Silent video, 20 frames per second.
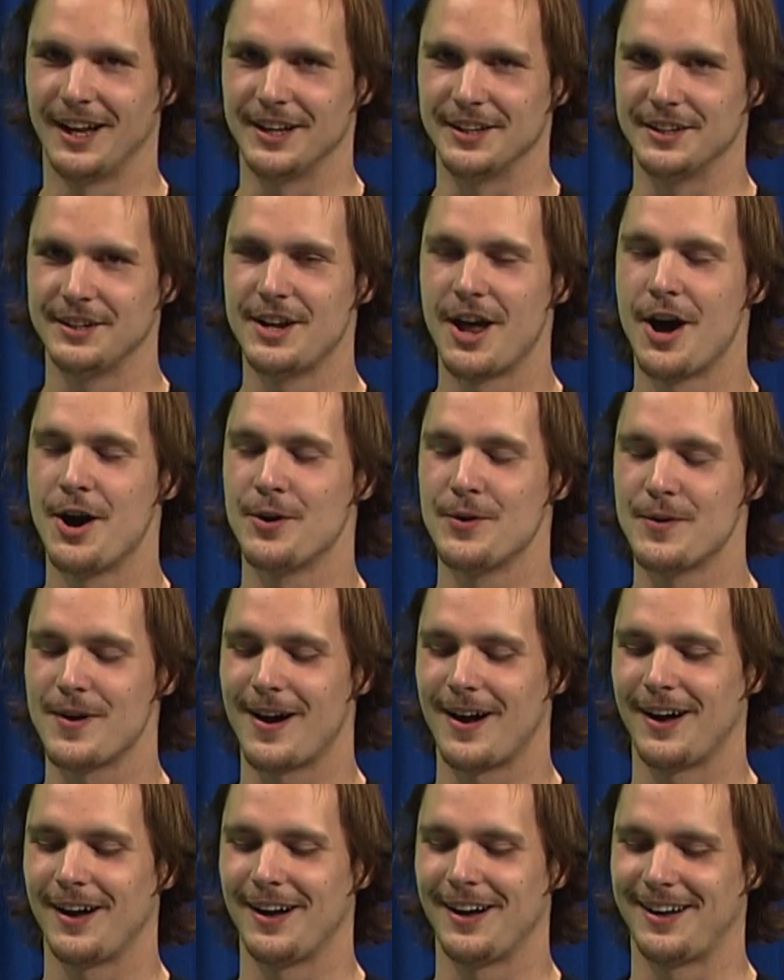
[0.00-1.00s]
You know,
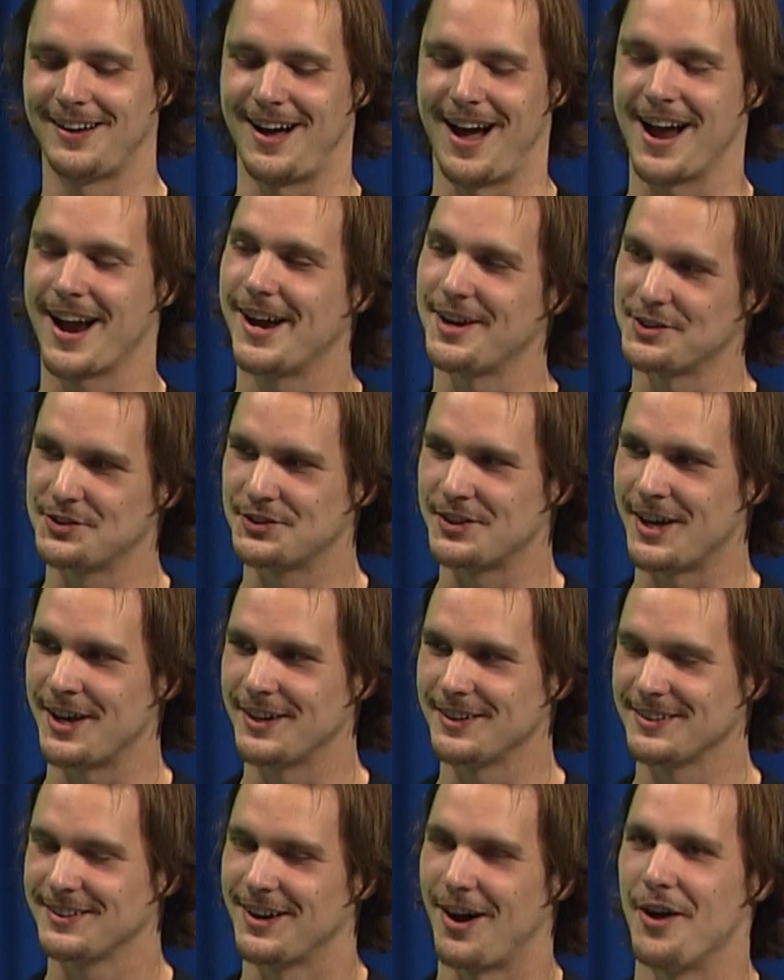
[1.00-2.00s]
I gotta
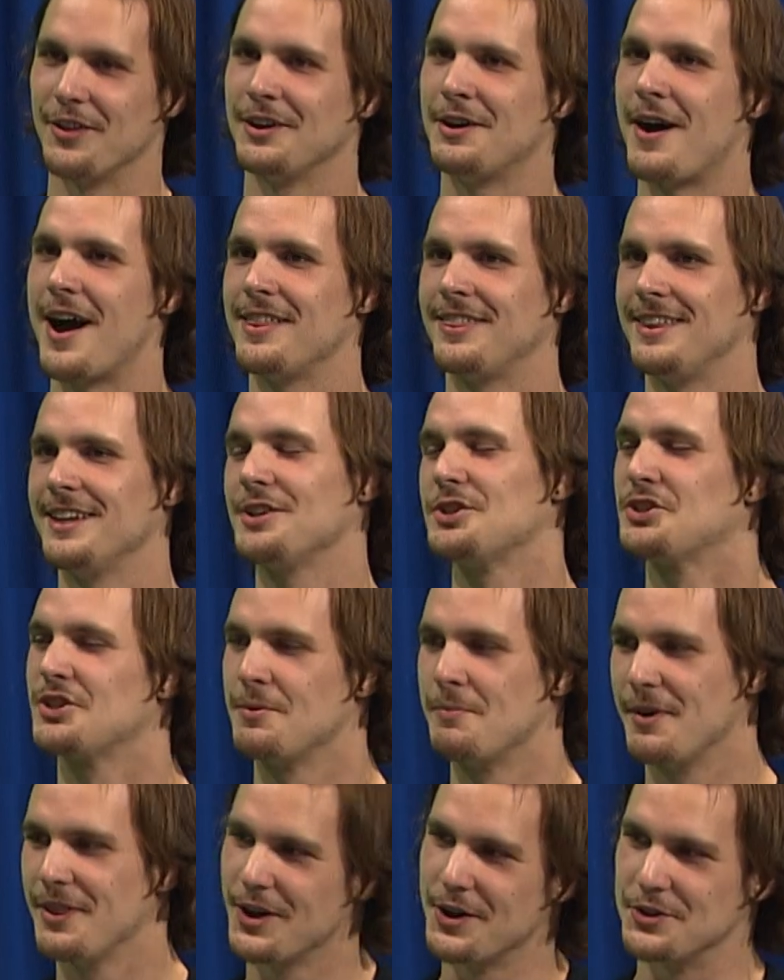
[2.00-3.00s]
say, although I think some
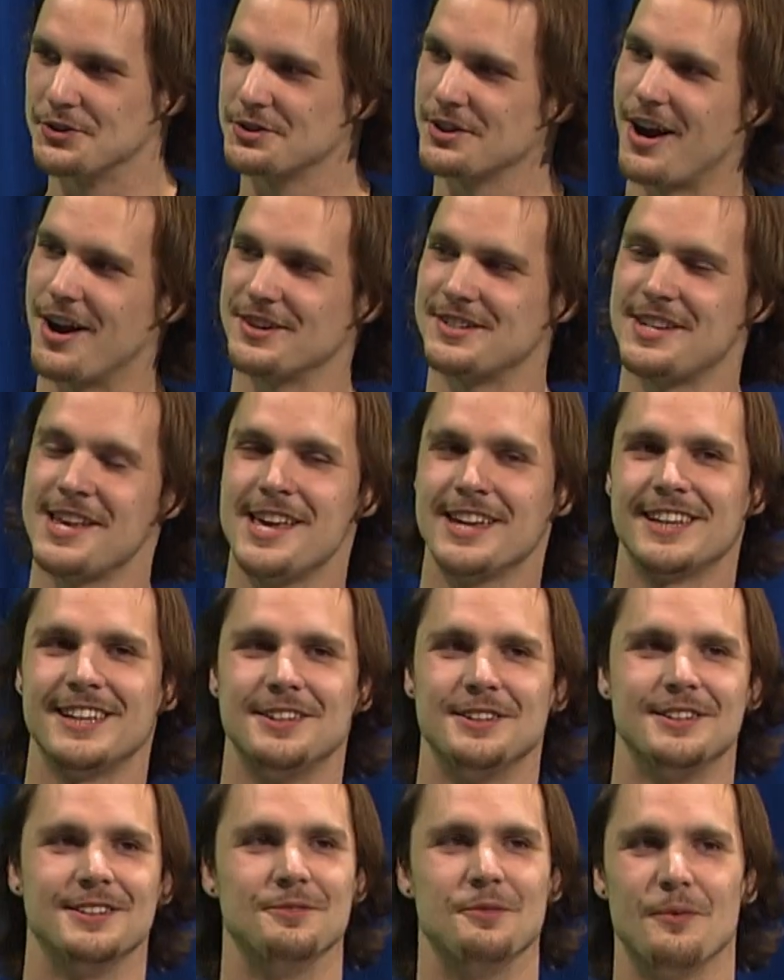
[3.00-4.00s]
of those are
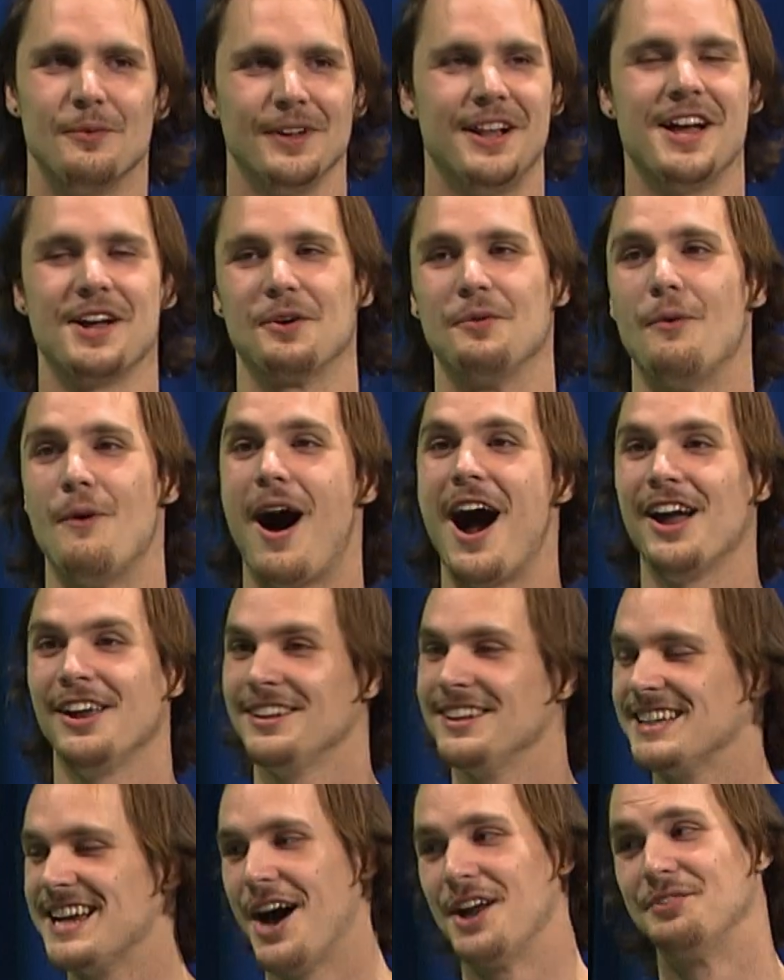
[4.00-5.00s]
taken like
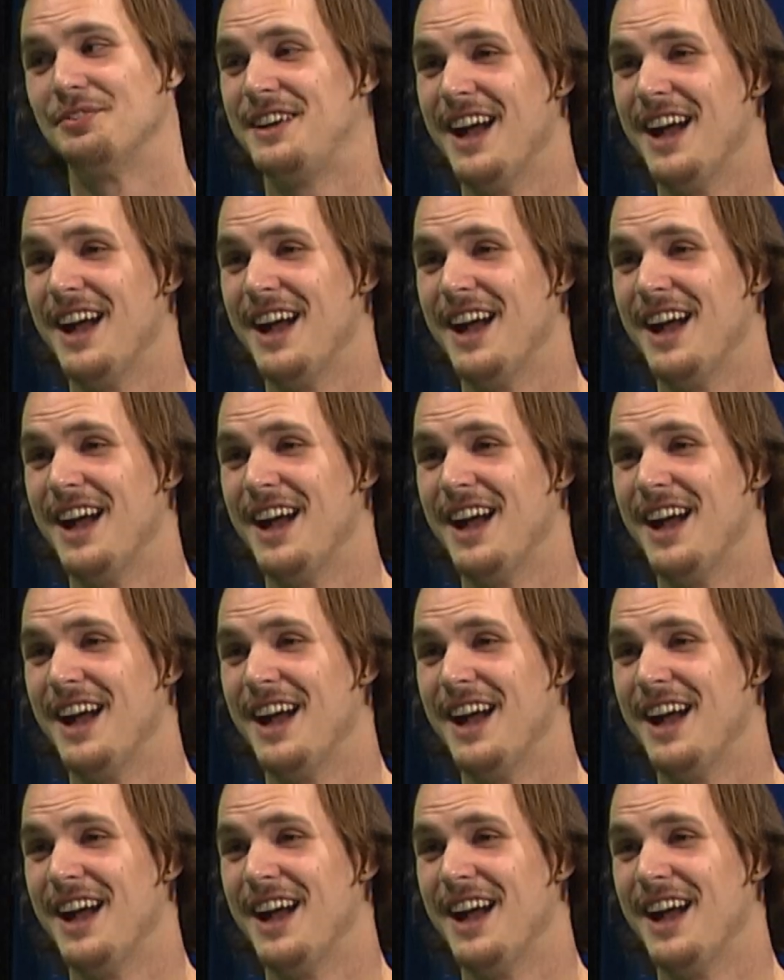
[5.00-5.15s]
wildly out of